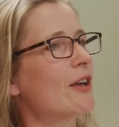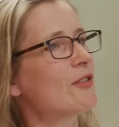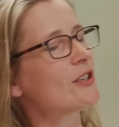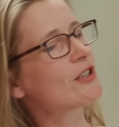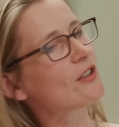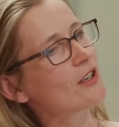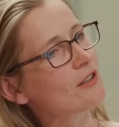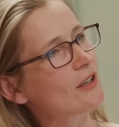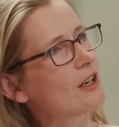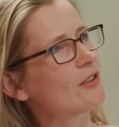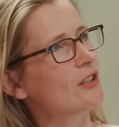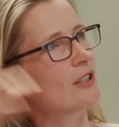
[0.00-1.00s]
had this,
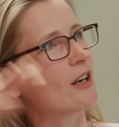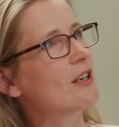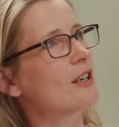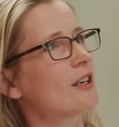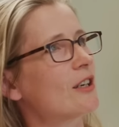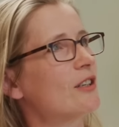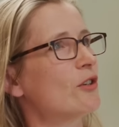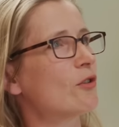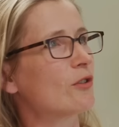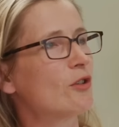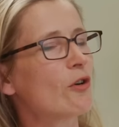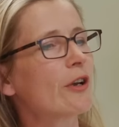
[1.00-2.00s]
I had this idea
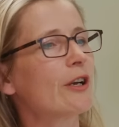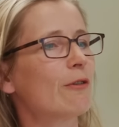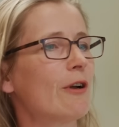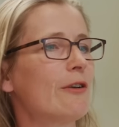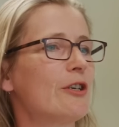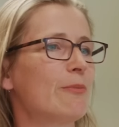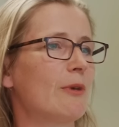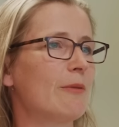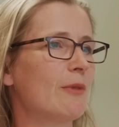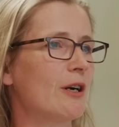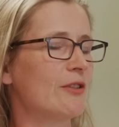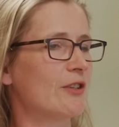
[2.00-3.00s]
no, knocking around in my
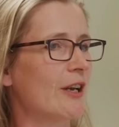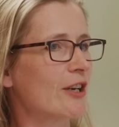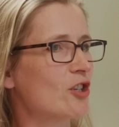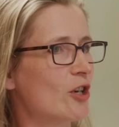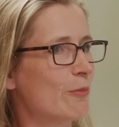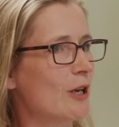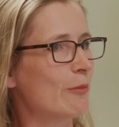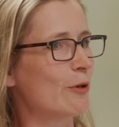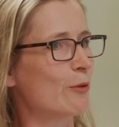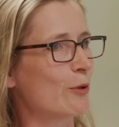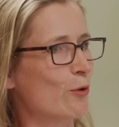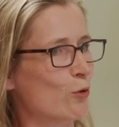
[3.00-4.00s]
mind that actually maybe
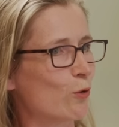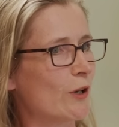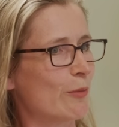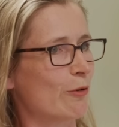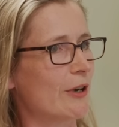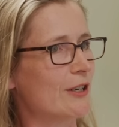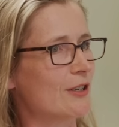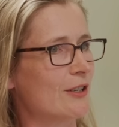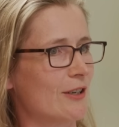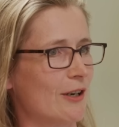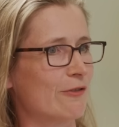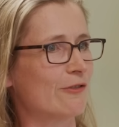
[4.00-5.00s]
we were all liberated
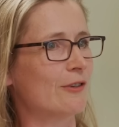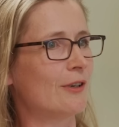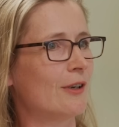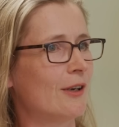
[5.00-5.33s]
enough